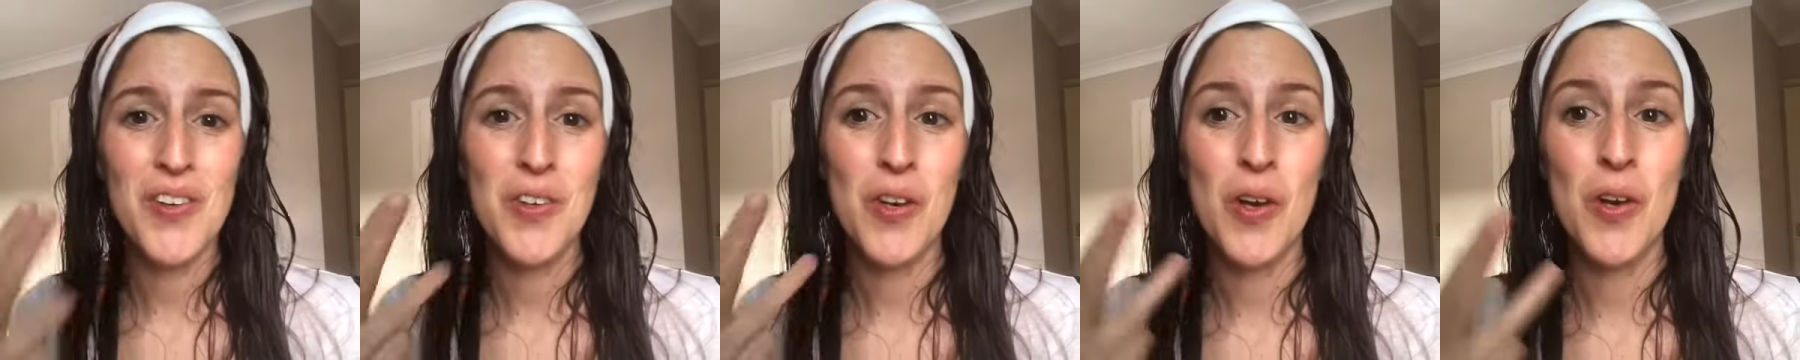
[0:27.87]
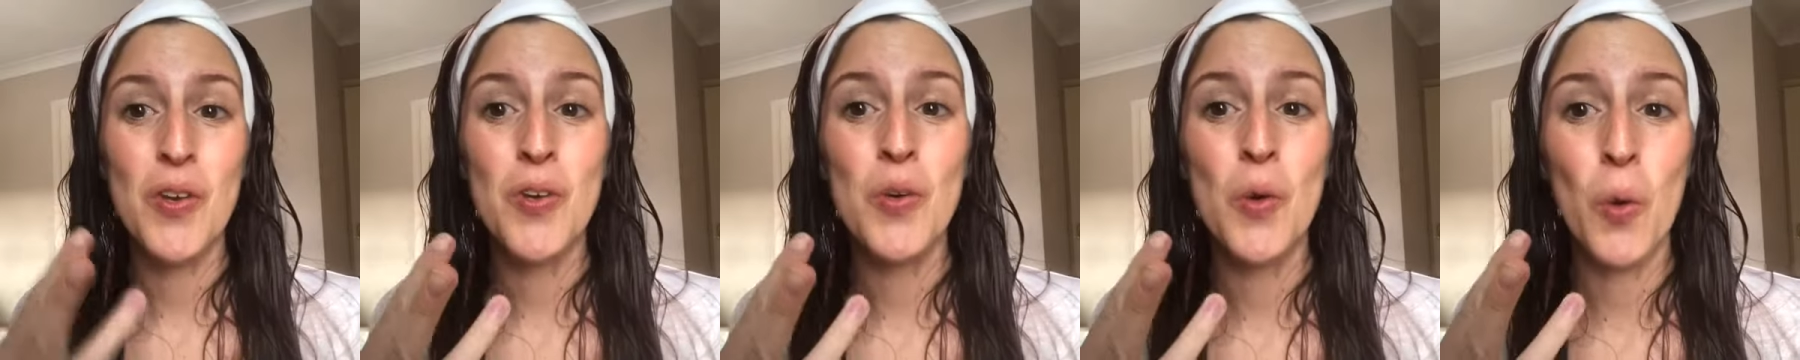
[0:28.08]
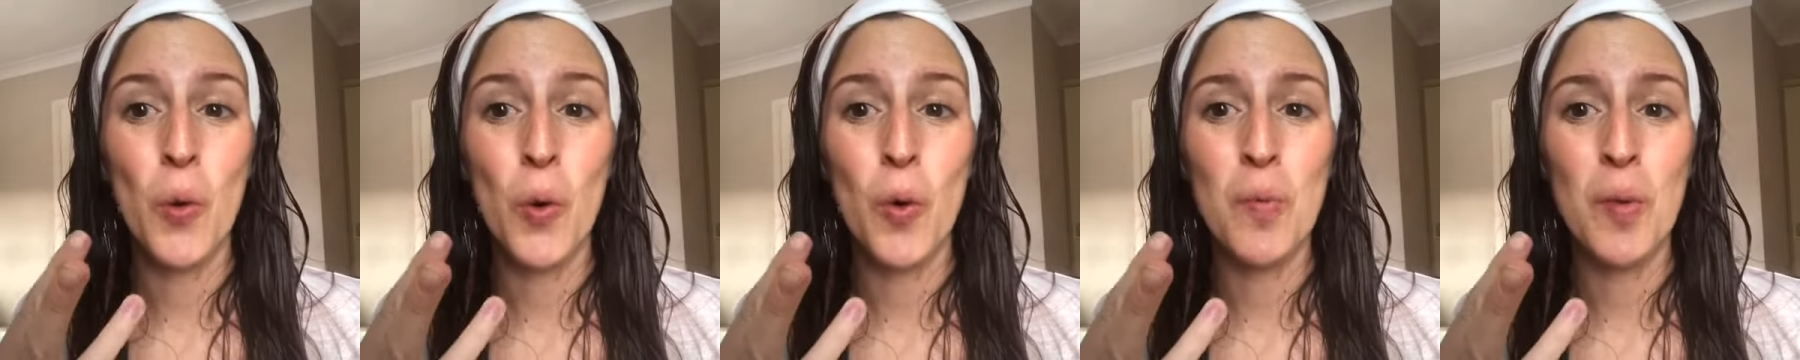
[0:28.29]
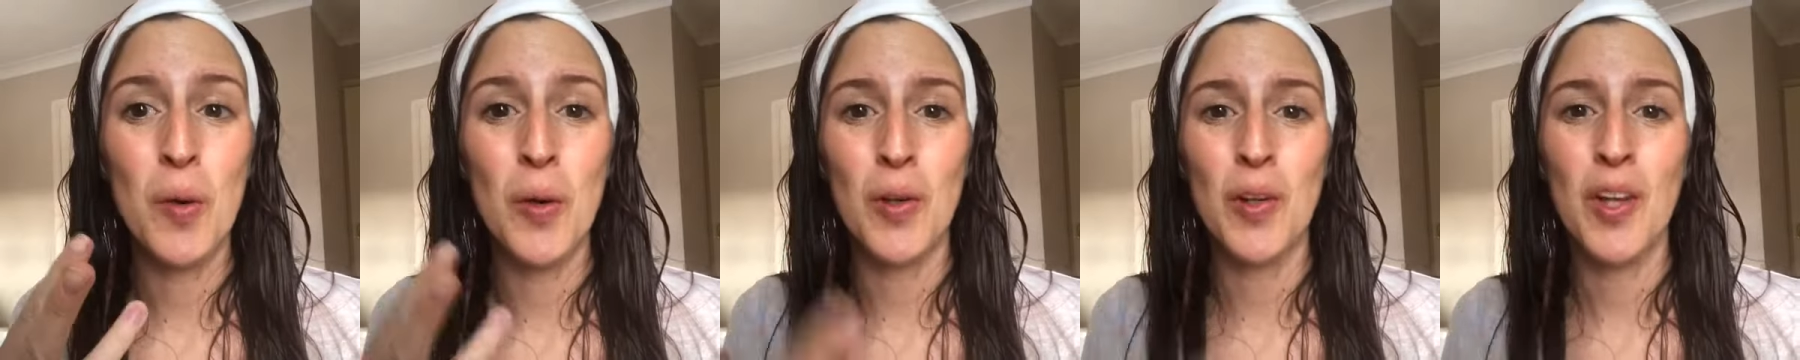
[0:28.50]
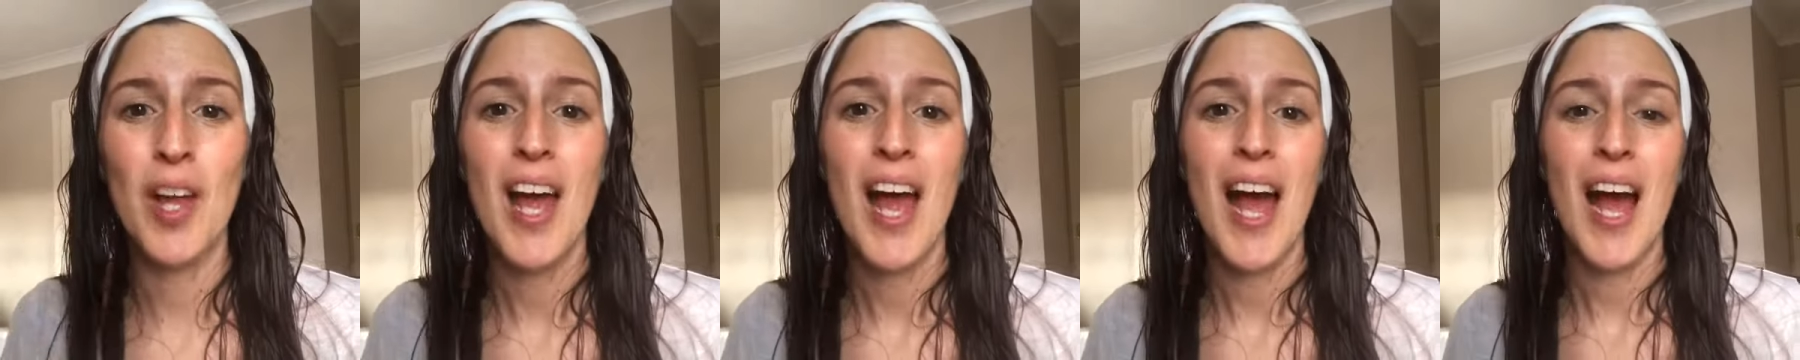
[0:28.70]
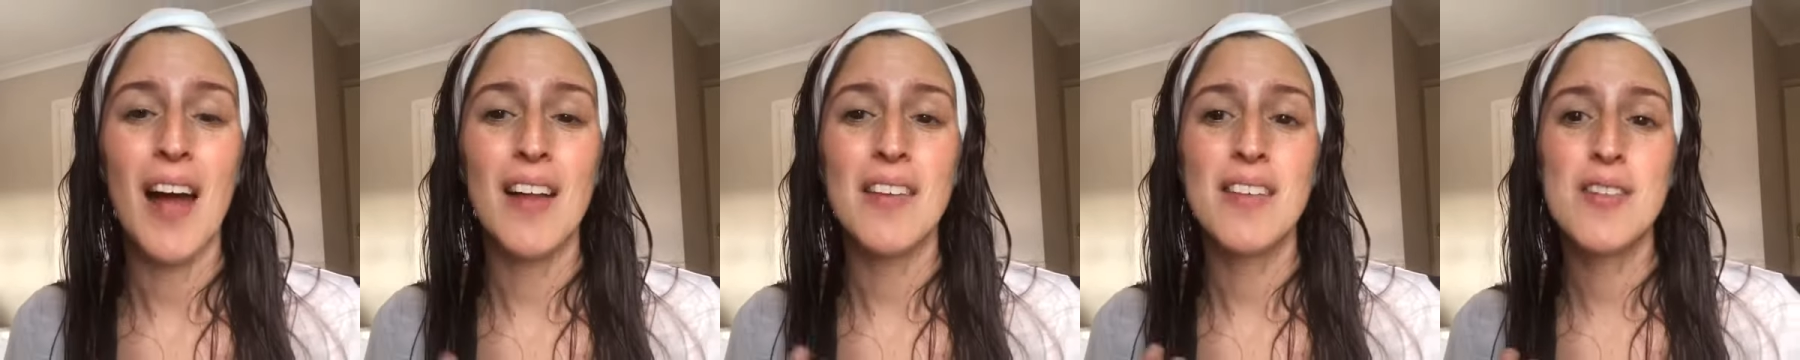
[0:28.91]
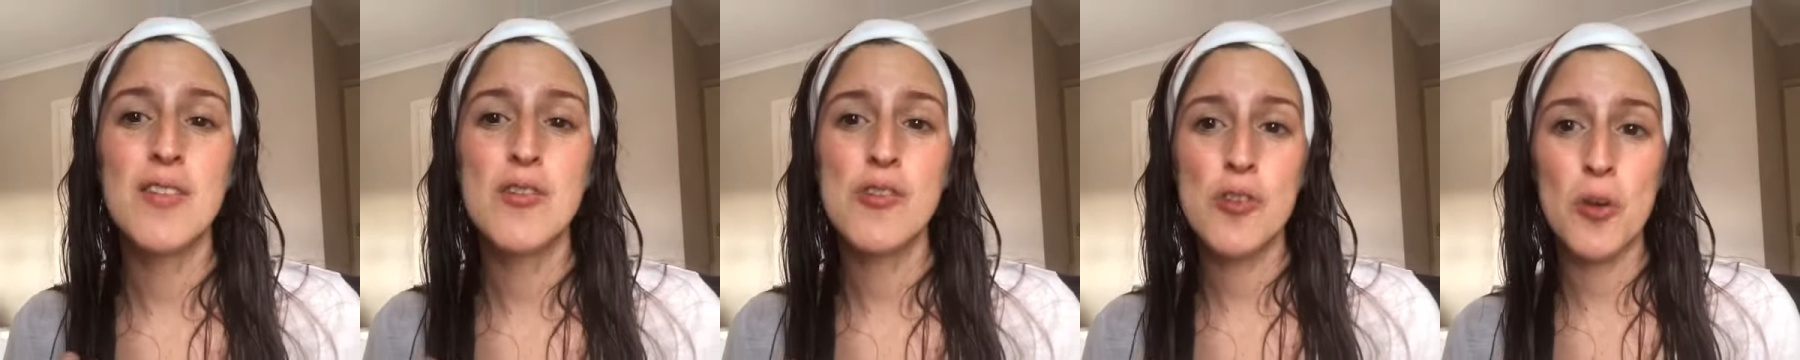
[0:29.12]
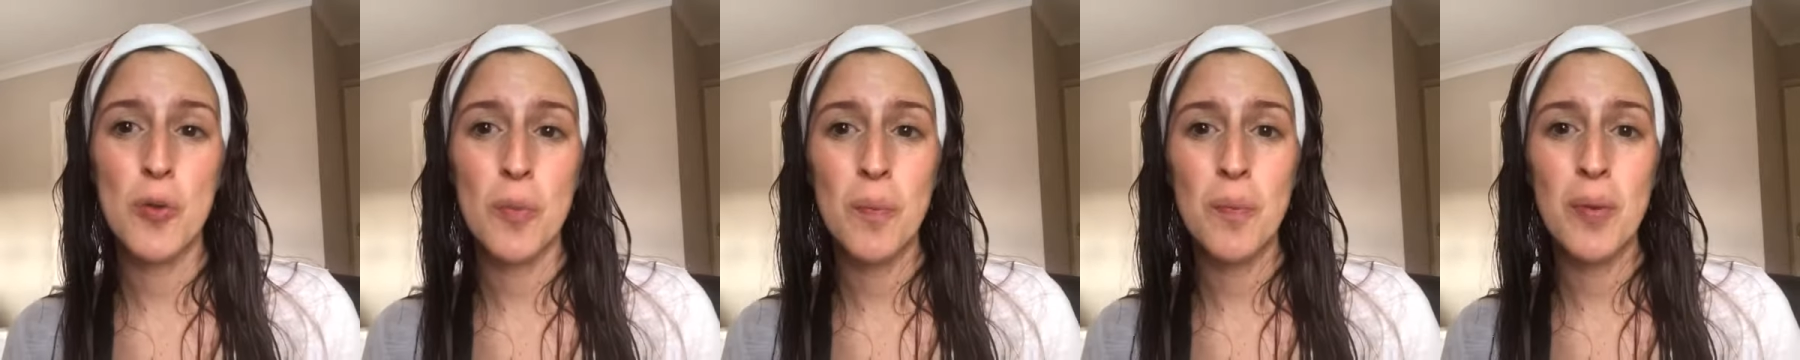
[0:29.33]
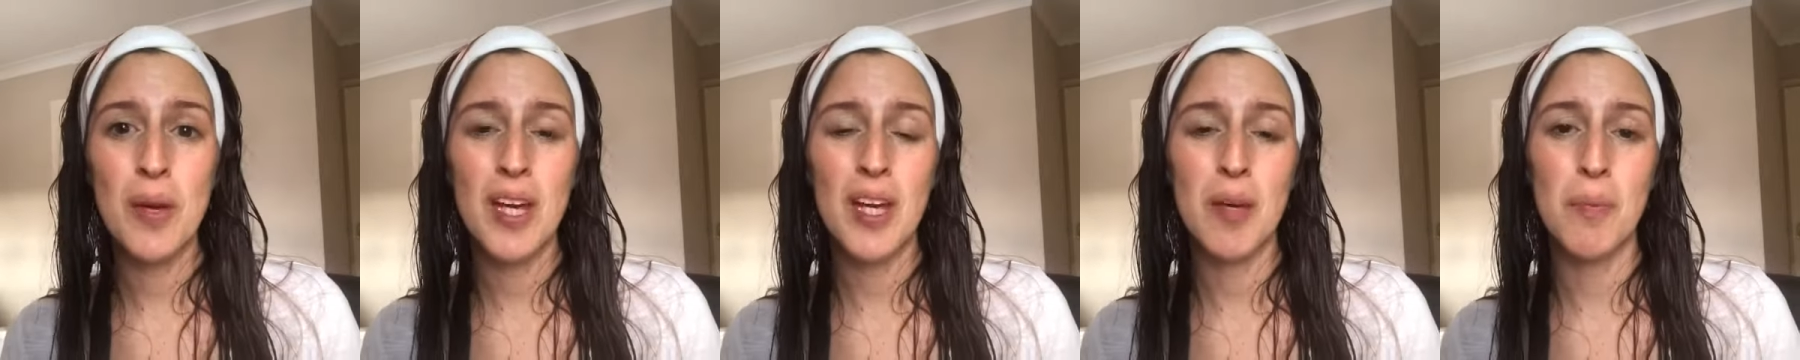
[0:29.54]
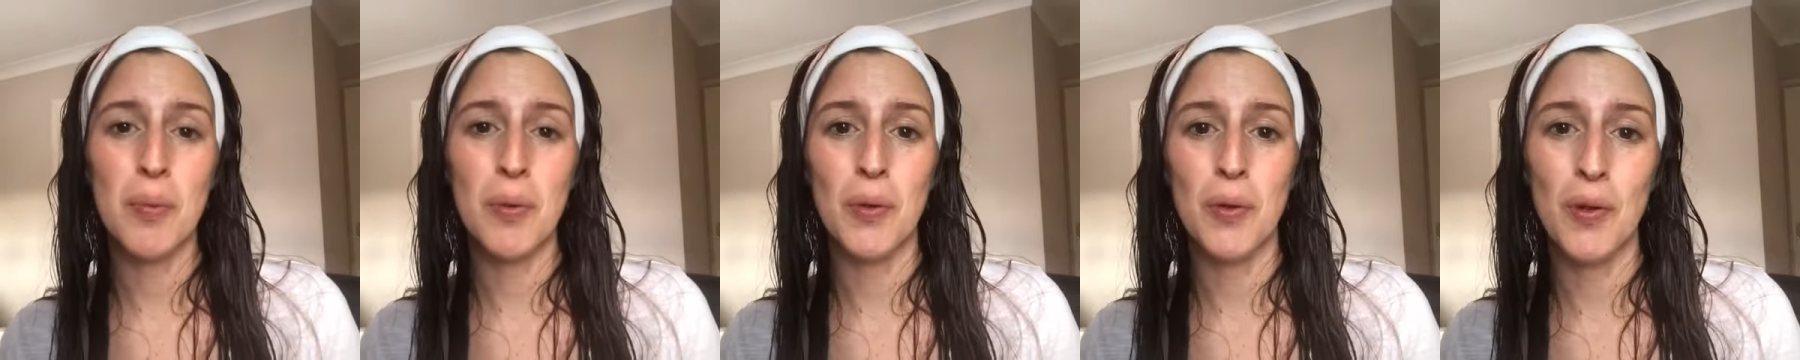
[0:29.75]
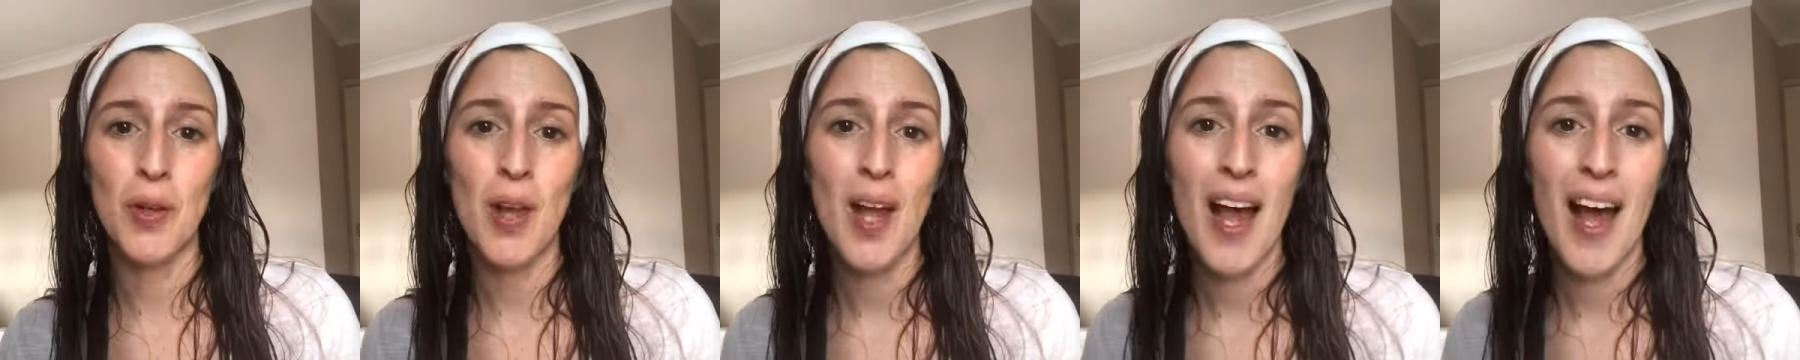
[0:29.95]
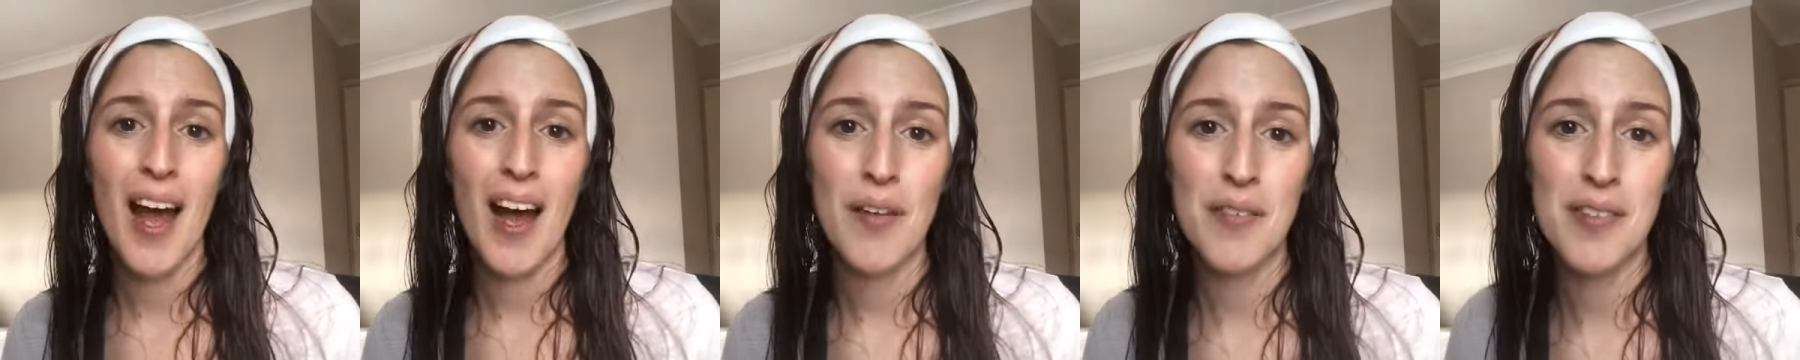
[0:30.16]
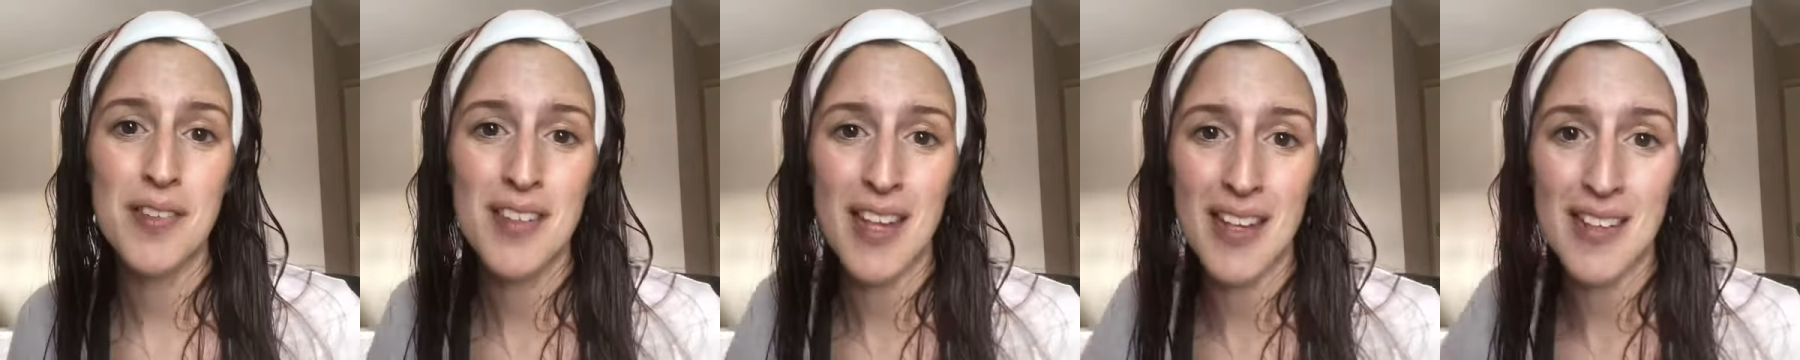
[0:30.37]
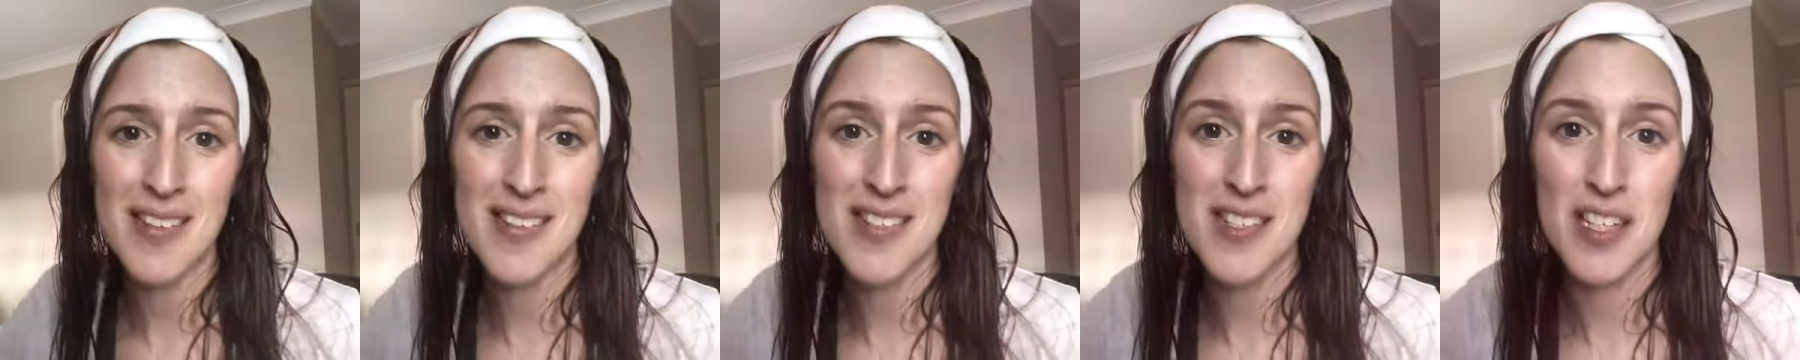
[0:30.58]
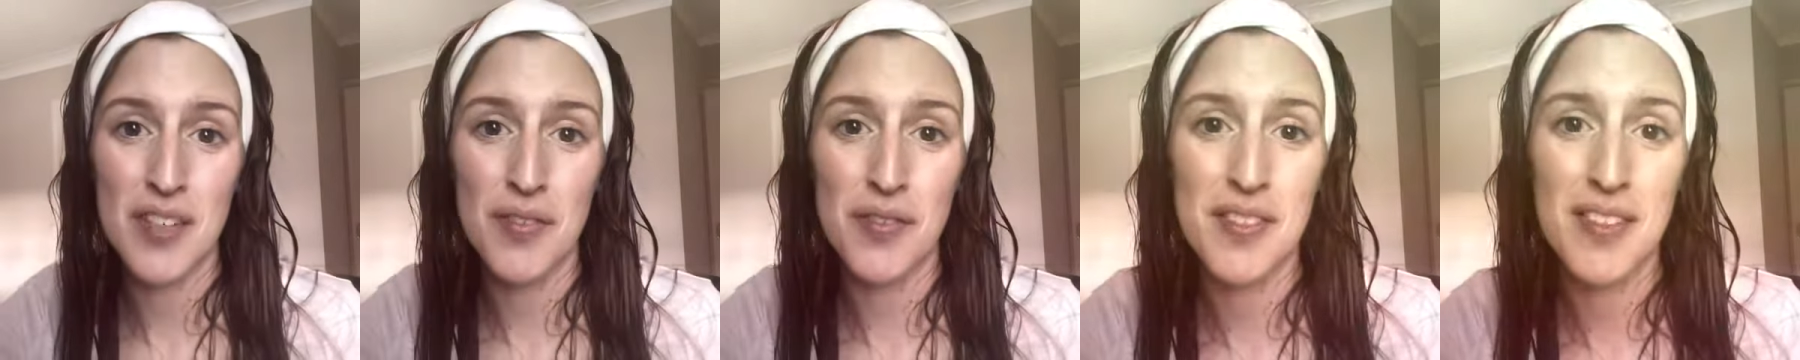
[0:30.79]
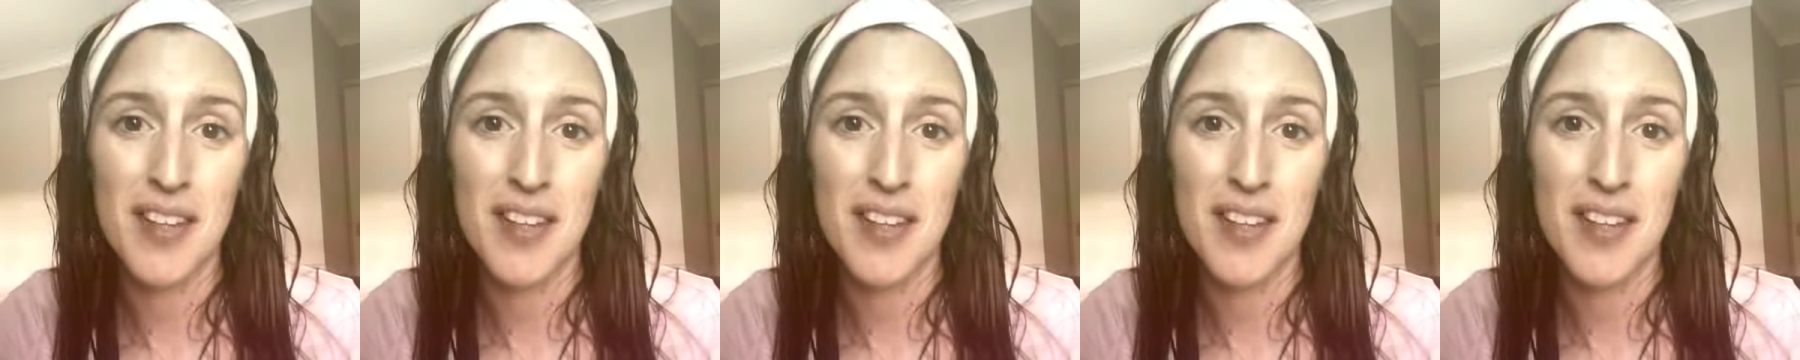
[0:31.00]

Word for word: normal, and some people have sensitive